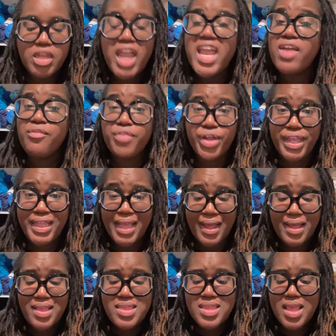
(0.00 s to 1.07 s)
it really
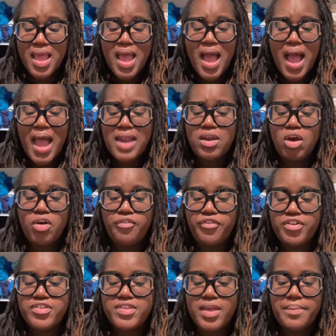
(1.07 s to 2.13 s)
does. I know
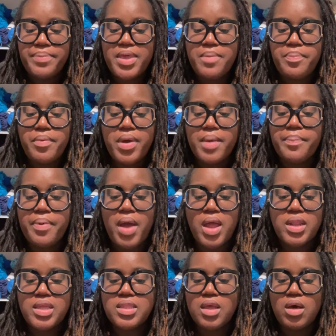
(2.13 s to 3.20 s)
for some people it
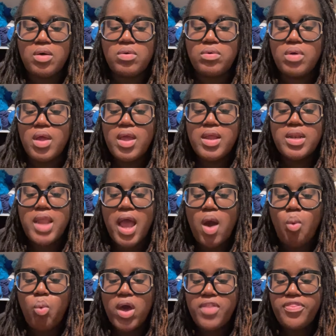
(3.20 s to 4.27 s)
probably don't. Now,
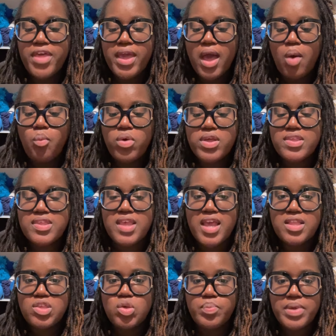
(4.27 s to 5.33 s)
one thing I would
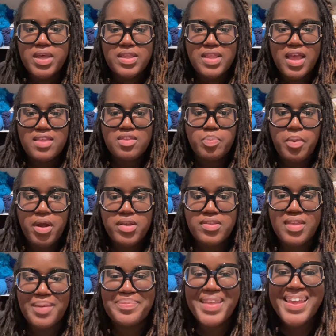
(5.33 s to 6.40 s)
say too, because that sparked
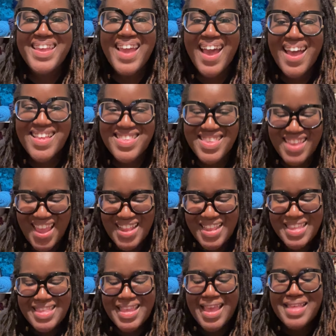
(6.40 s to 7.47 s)
something. Yes, Sandy
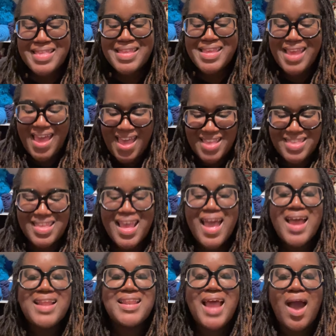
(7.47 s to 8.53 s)
says yes.
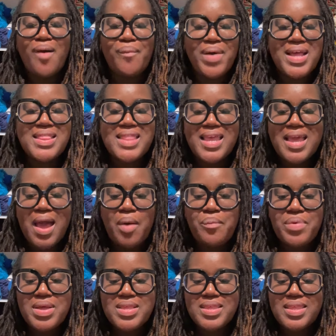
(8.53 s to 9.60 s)
Now, one thing I
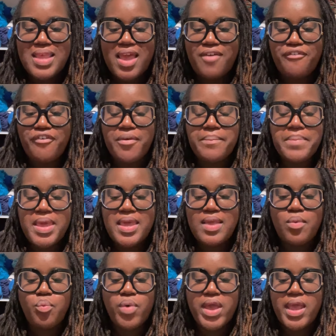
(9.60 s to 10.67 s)
would say for me
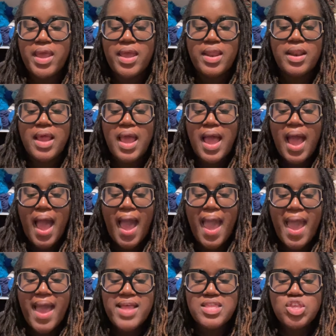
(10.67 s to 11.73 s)
when I
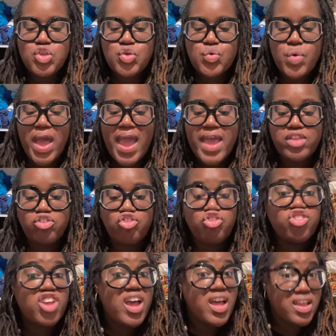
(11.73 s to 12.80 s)
had to
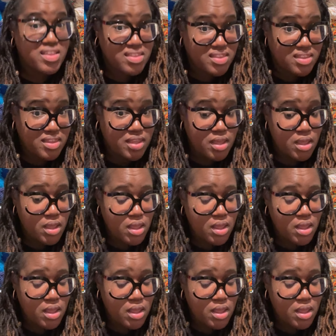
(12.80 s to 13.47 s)
adjust